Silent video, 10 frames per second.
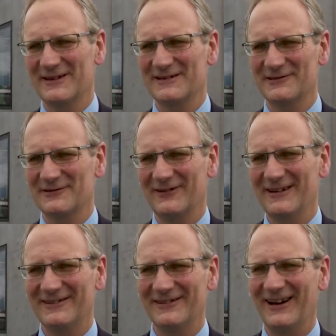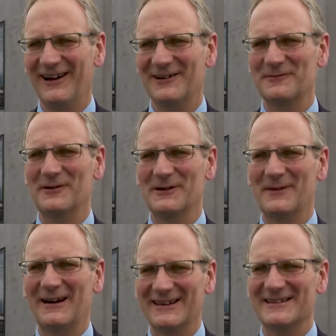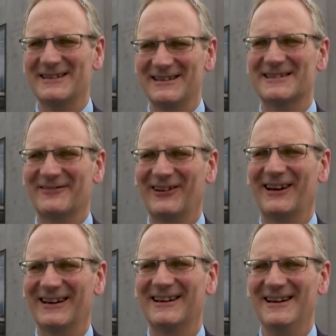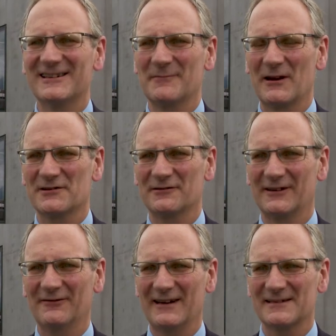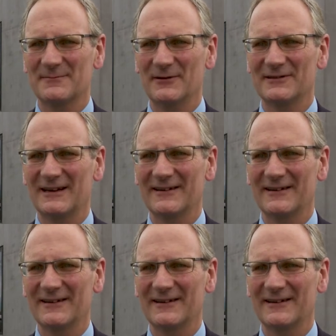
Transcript: the sort of the hard work behind the scenes, if you like, to make sure it ran smoothly.